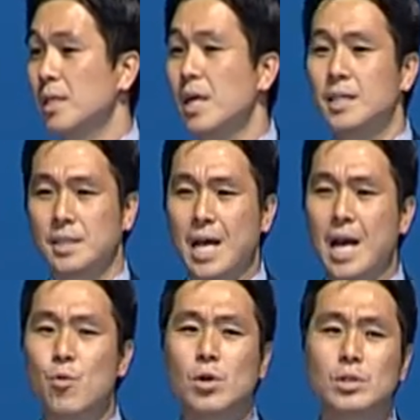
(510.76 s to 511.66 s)
Yes,
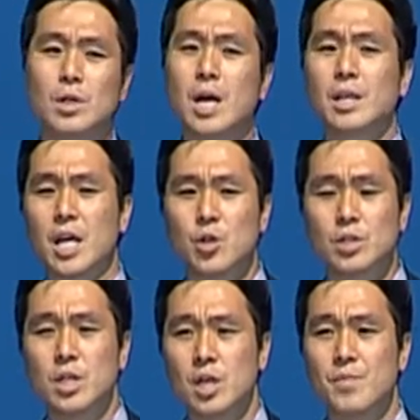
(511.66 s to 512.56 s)
I want can you
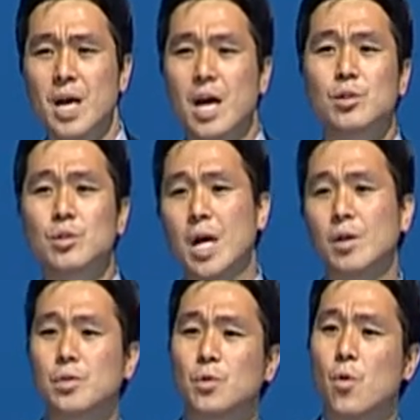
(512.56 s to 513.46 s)
tell me how
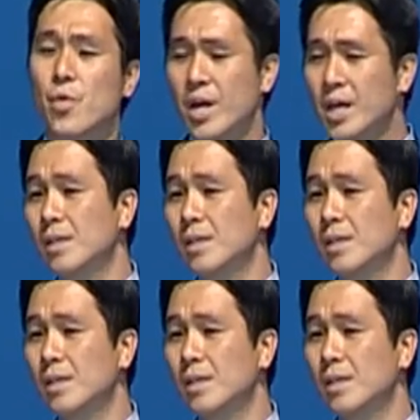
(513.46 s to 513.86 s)
to go there?"